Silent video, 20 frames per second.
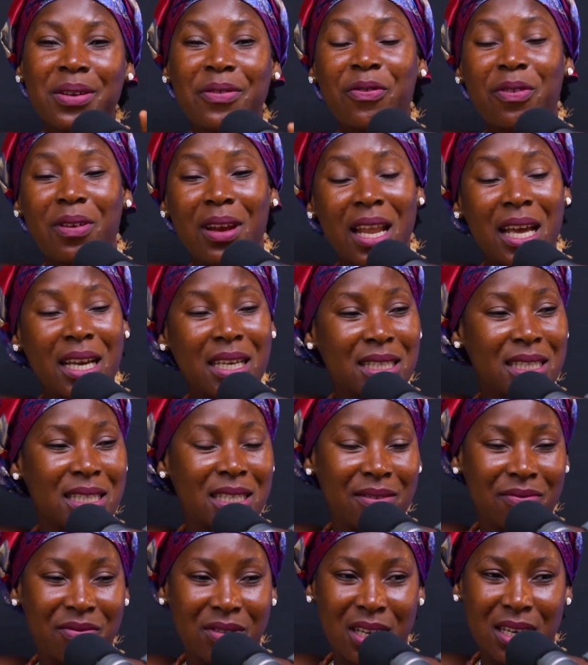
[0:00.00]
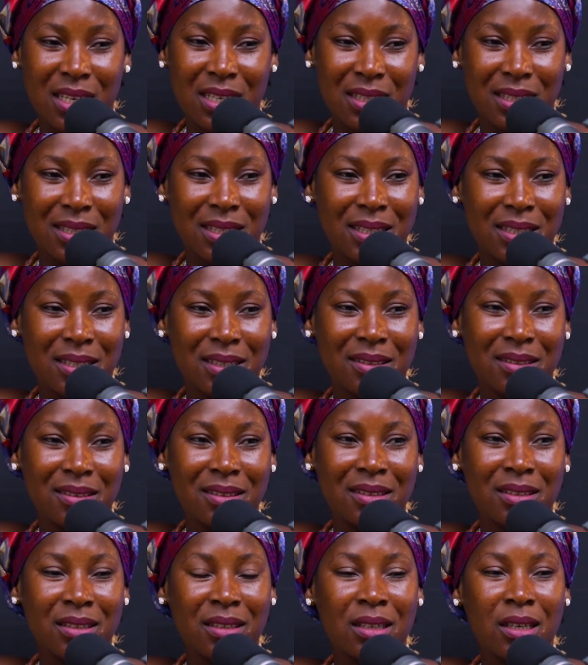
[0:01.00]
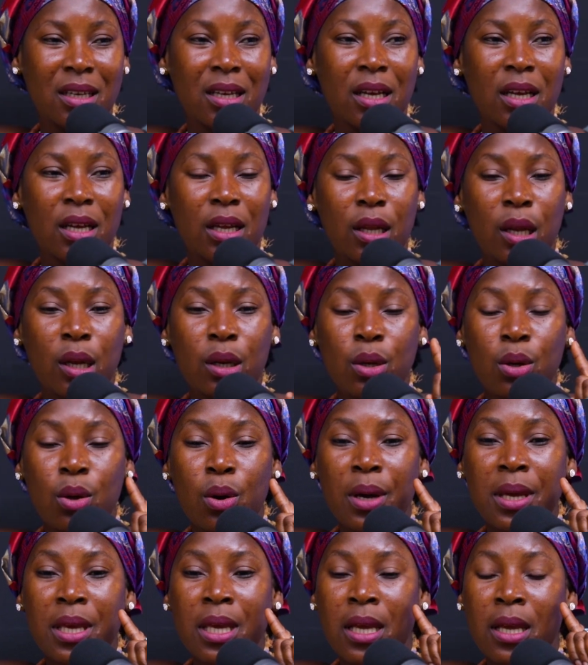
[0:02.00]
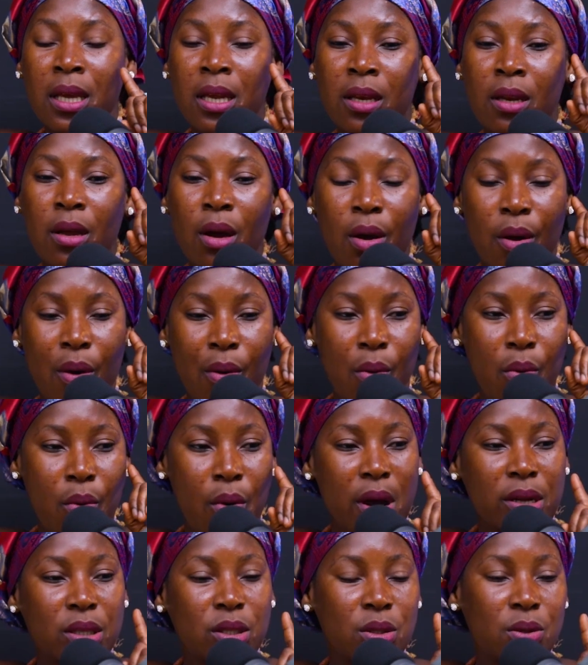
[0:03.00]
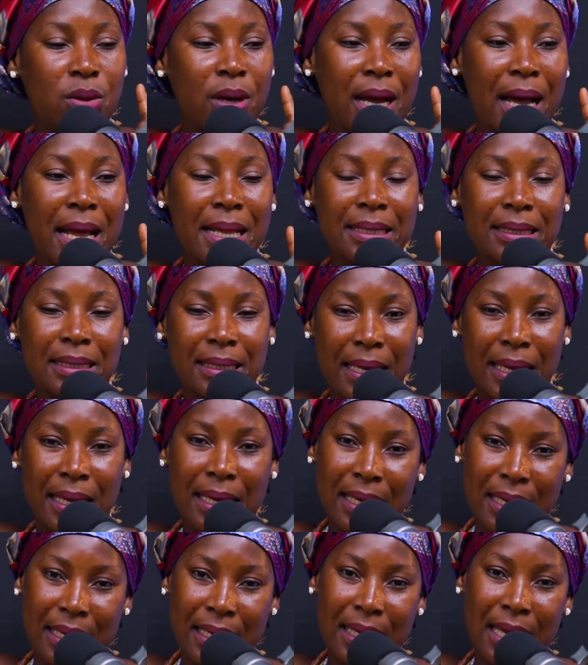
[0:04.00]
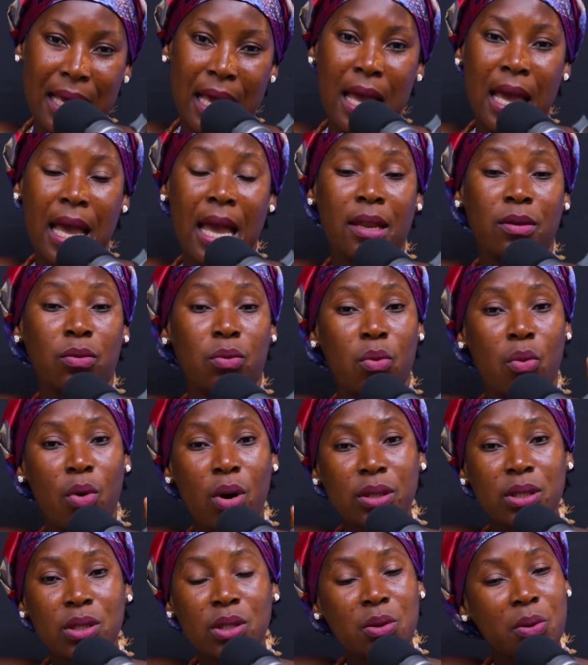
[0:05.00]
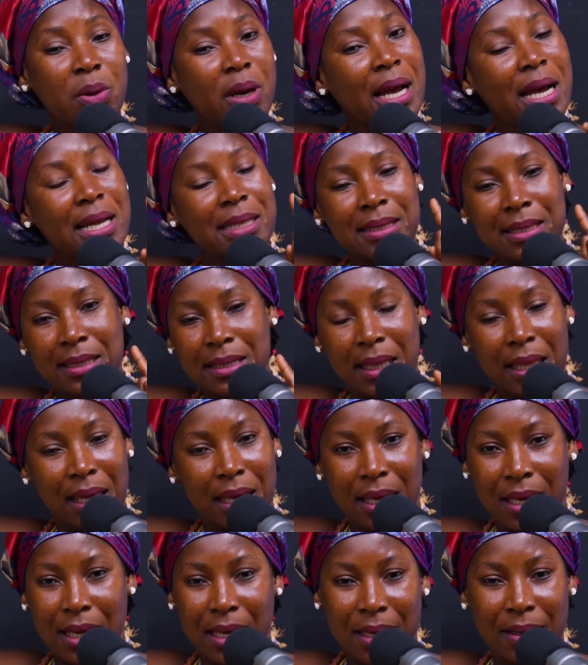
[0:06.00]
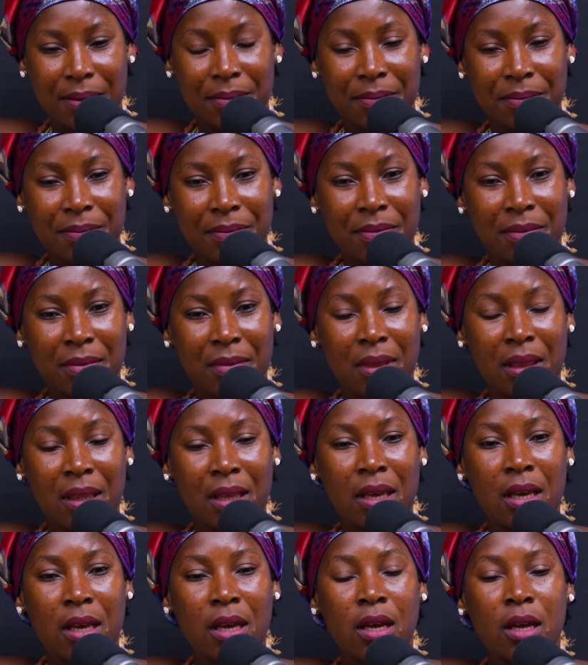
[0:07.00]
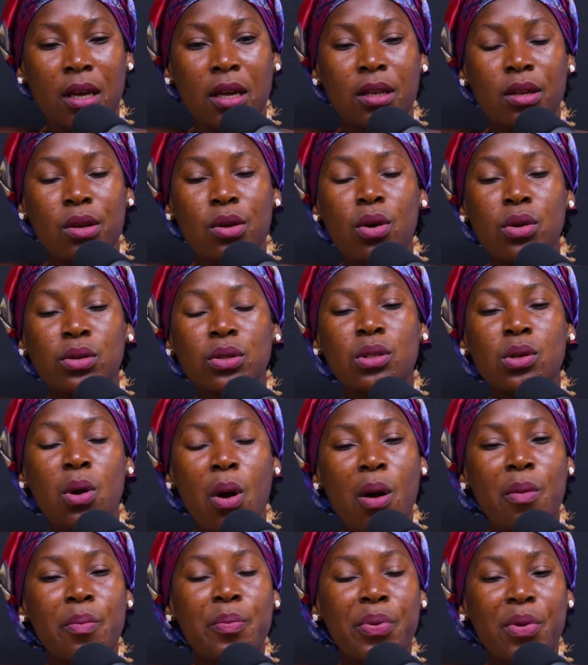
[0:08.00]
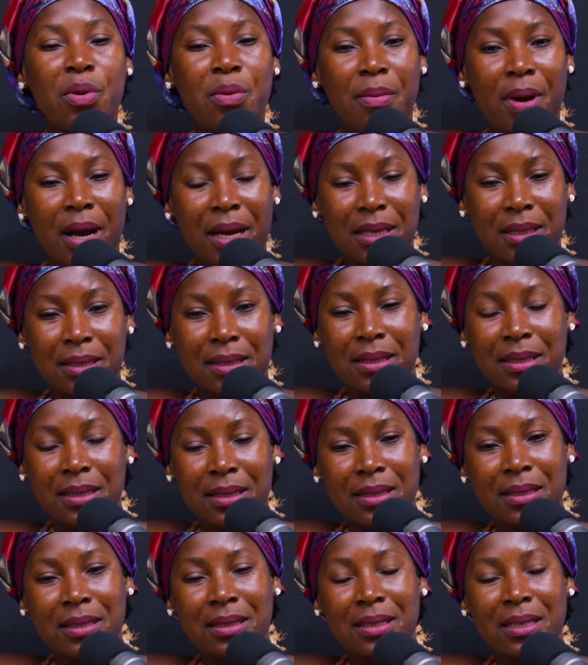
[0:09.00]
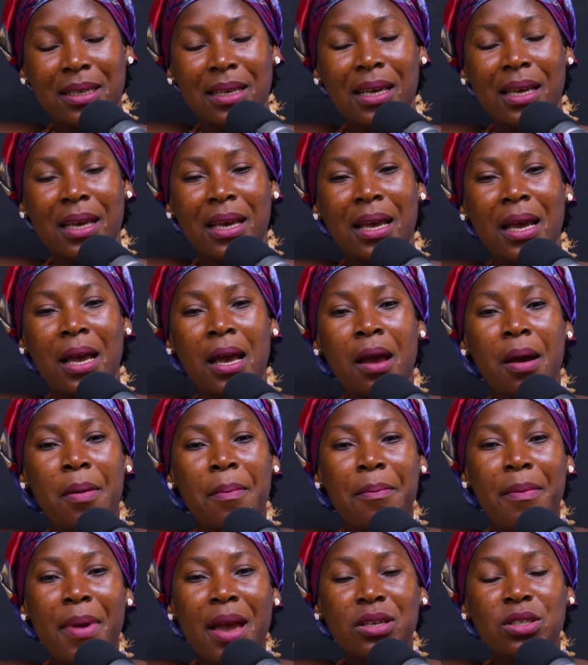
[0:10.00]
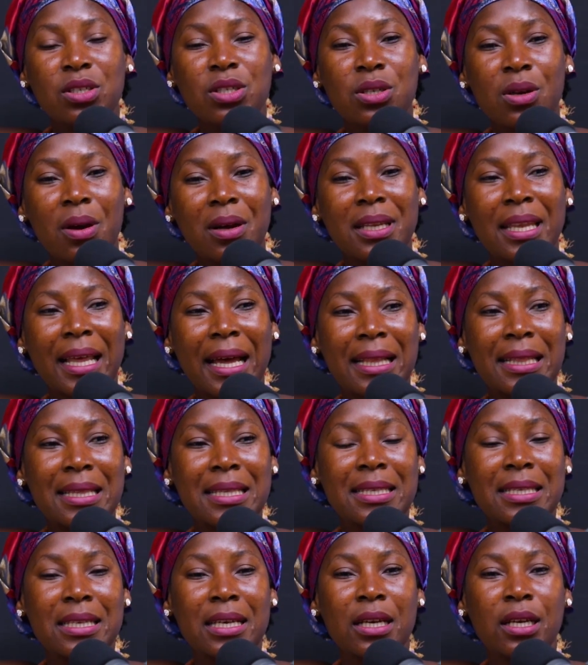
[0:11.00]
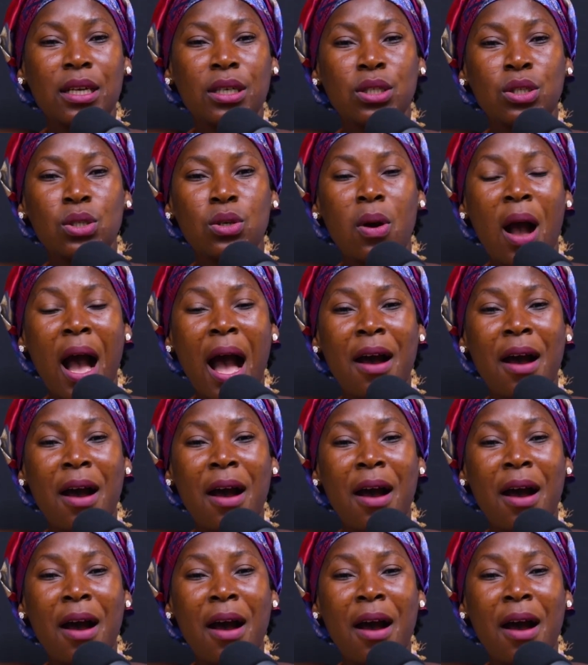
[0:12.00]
self-reflectiveness, knowing what you can take and what you can't take. Don't compromise. Make sure that you